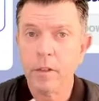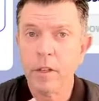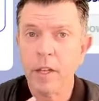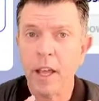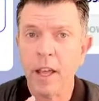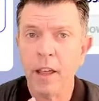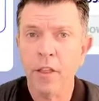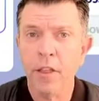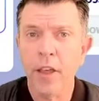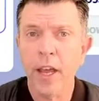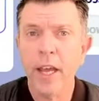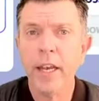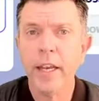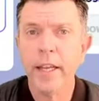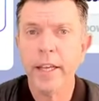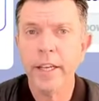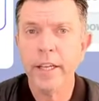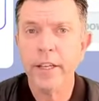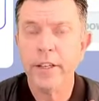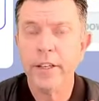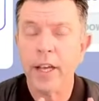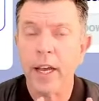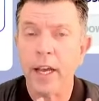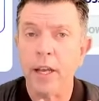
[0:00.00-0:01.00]
that
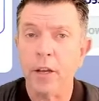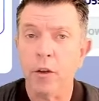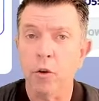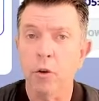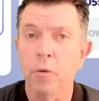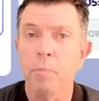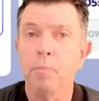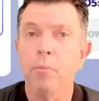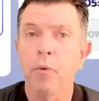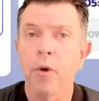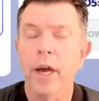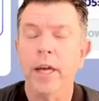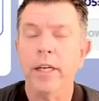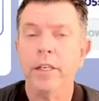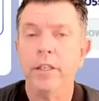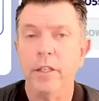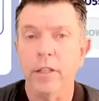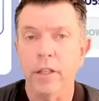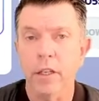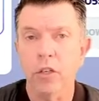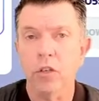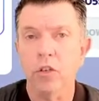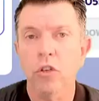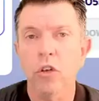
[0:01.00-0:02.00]
is a good price.
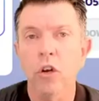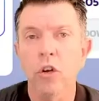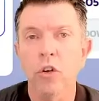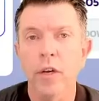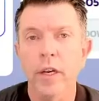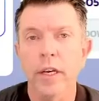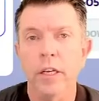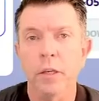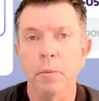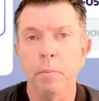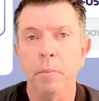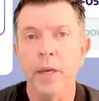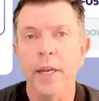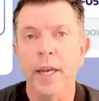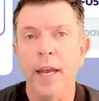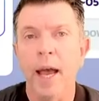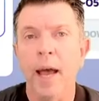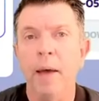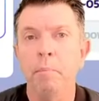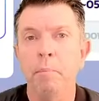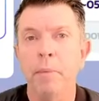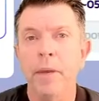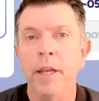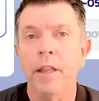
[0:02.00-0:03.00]
This token has been
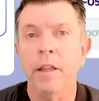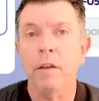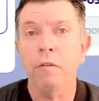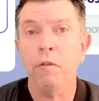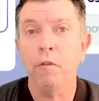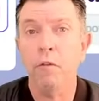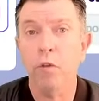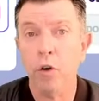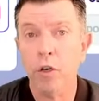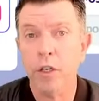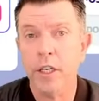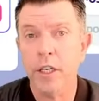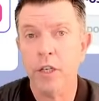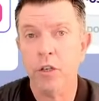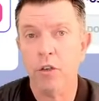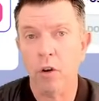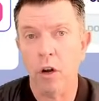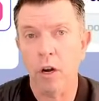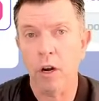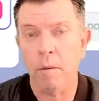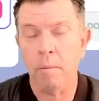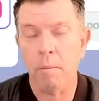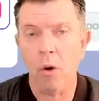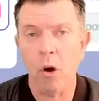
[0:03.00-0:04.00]
up in the
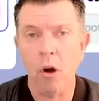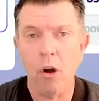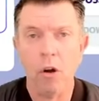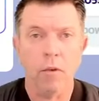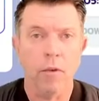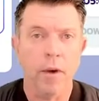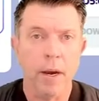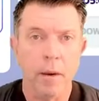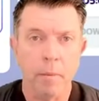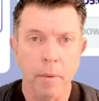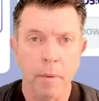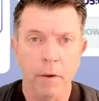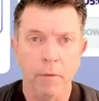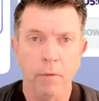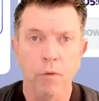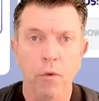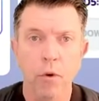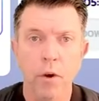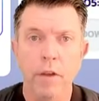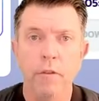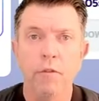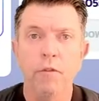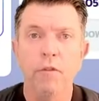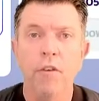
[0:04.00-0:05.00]
$40 mark, around about
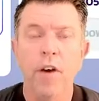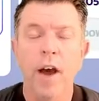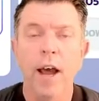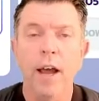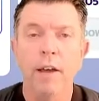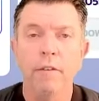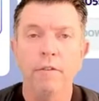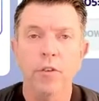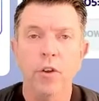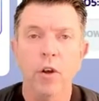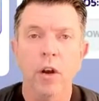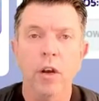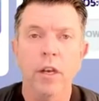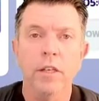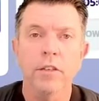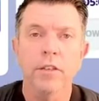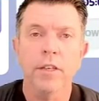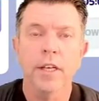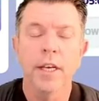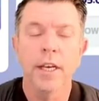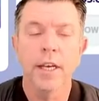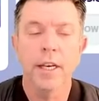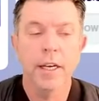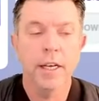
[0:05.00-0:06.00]

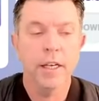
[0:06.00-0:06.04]
$45.